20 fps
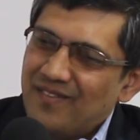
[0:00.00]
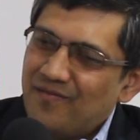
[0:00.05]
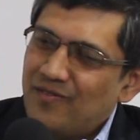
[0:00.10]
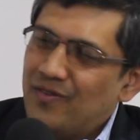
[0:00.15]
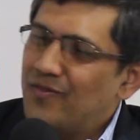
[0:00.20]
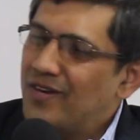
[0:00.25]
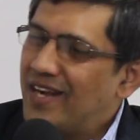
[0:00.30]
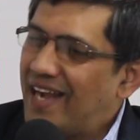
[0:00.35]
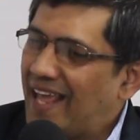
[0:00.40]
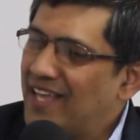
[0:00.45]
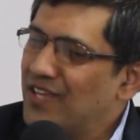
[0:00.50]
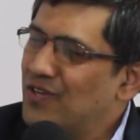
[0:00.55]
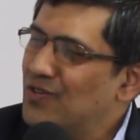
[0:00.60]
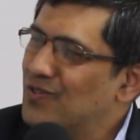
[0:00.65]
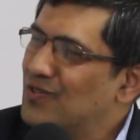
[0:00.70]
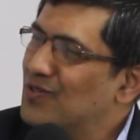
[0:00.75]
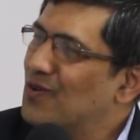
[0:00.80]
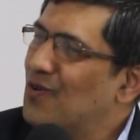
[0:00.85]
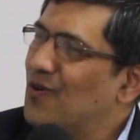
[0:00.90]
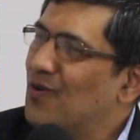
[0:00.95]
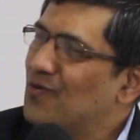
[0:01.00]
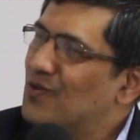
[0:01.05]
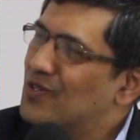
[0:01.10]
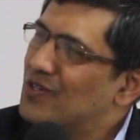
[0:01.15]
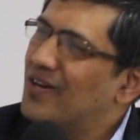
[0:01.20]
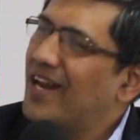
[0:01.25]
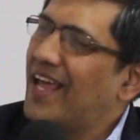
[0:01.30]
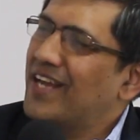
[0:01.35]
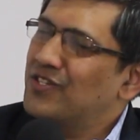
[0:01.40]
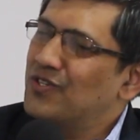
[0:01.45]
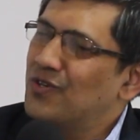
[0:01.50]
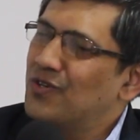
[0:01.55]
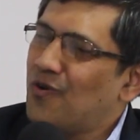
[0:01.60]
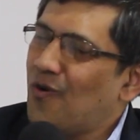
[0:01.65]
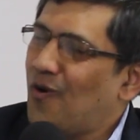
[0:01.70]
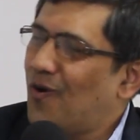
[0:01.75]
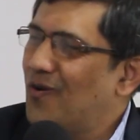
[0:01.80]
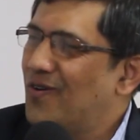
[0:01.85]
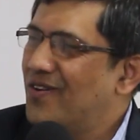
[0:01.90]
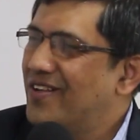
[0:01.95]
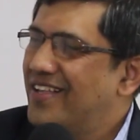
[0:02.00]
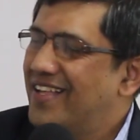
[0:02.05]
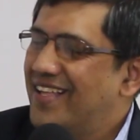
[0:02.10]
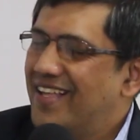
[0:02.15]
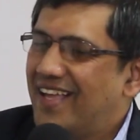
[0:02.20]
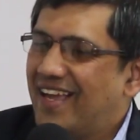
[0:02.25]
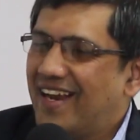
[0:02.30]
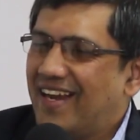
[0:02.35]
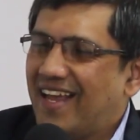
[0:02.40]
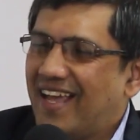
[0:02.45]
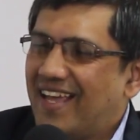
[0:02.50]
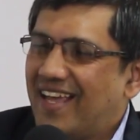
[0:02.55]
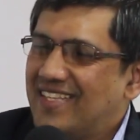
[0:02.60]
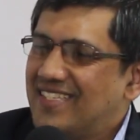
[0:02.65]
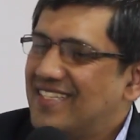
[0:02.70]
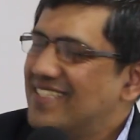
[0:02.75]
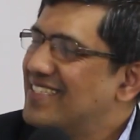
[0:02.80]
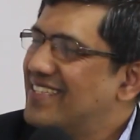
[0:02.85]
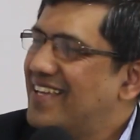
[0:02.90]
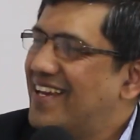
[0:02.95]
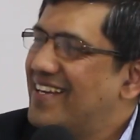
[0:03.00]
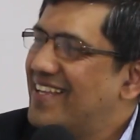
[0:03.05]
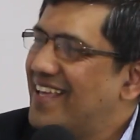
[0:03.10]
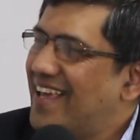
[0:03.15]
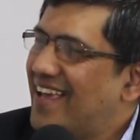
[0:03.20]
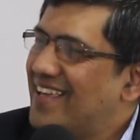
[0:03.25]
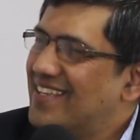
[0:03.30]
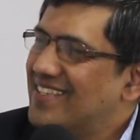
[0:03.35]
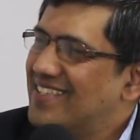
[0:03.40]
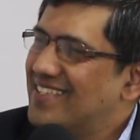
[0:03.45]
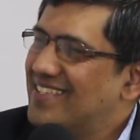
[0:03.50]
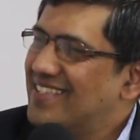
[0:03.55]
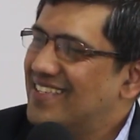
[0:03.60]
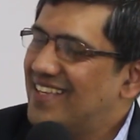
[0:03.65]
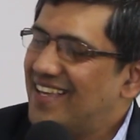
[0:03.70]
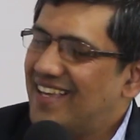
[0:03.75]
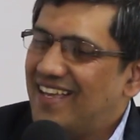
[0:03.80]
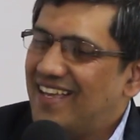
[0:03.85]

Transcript: We would like you to go. Would you like to go? And I just said yes,